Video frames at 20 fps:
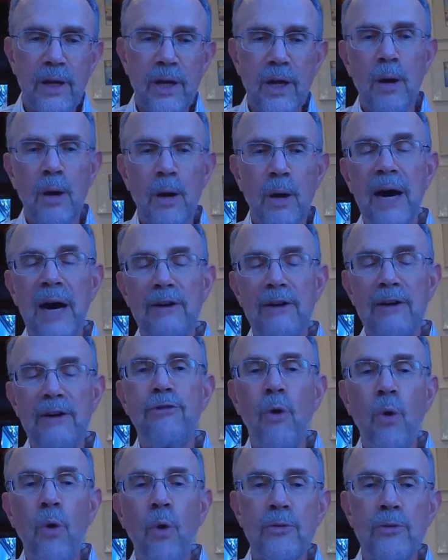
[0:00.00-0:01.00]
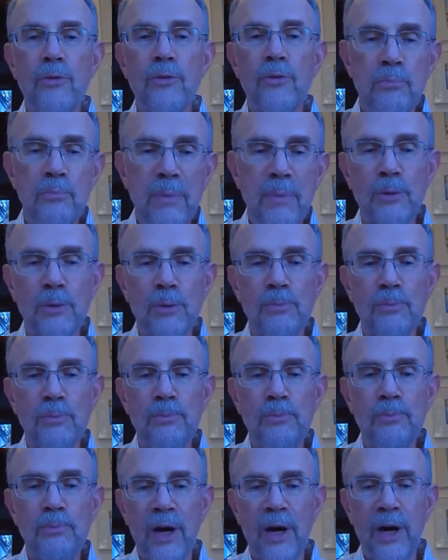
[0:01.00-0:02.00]
My fourth major
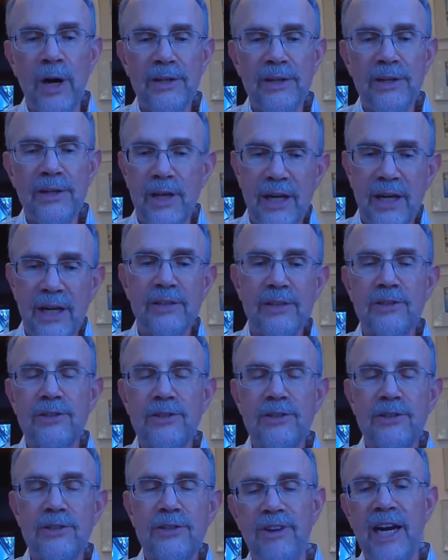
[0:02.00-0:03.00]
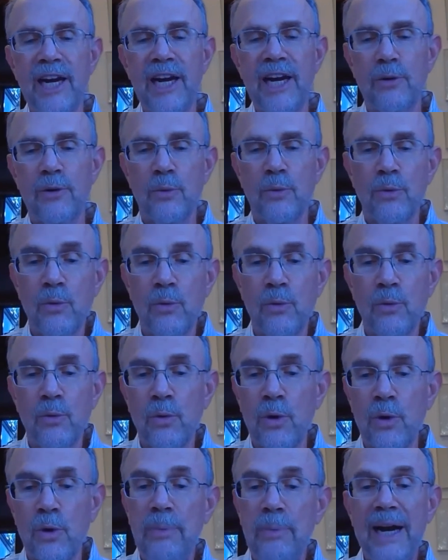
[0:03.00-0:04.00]
point is the fact that, so
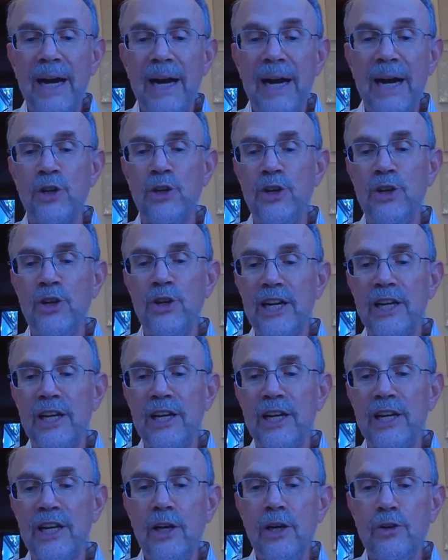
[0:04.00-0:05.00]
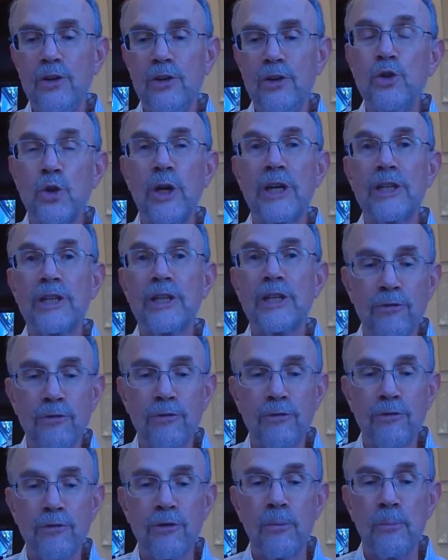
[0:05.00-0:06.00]
we're back to needing nutrition
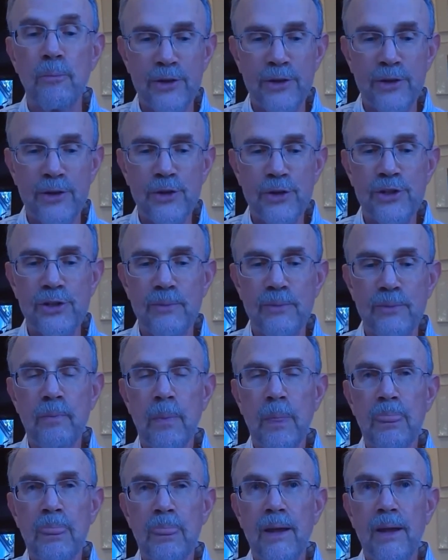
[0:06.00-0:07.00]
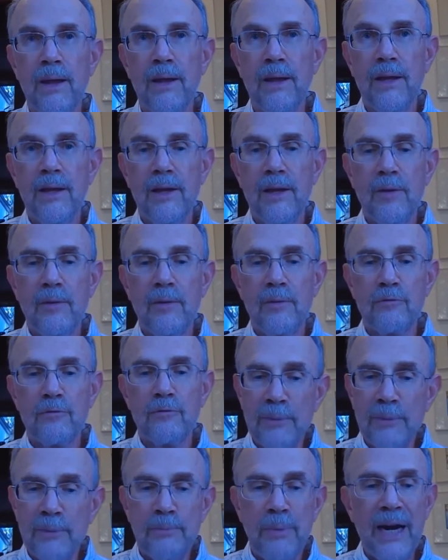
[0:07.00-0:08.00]
from plants,
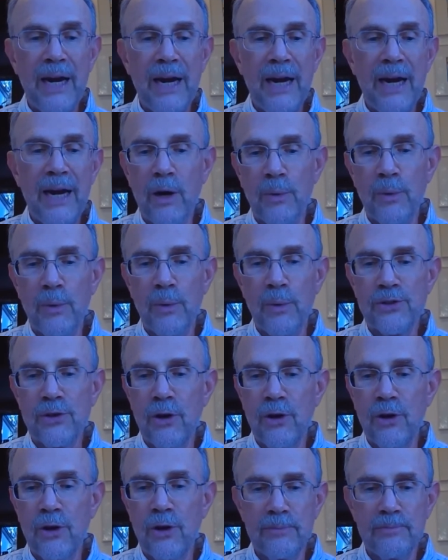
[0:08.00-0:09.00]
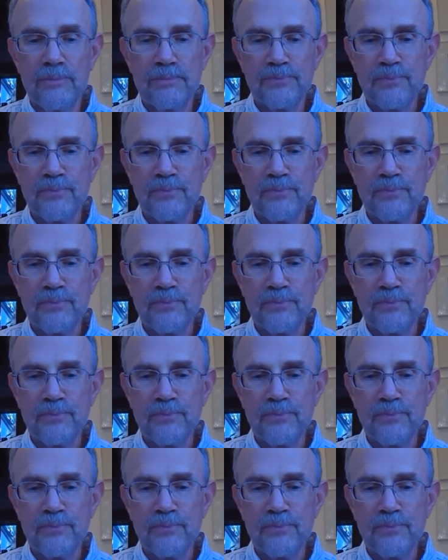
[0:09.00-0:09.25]
right back where we started.